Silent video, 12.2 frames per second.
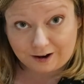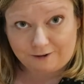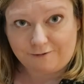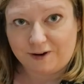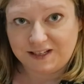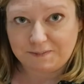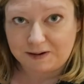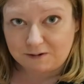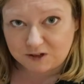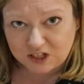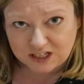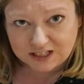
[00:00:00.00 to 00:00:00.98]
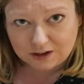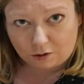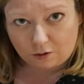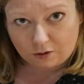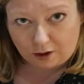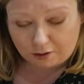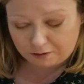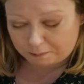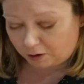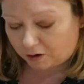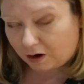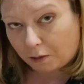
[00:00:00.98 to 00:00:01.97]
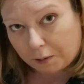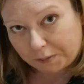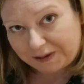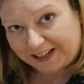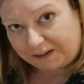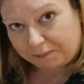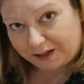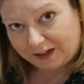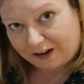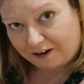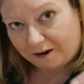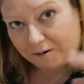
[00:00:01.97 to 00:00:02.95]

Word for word: loaf recipe which is on the blog I'll pop a link below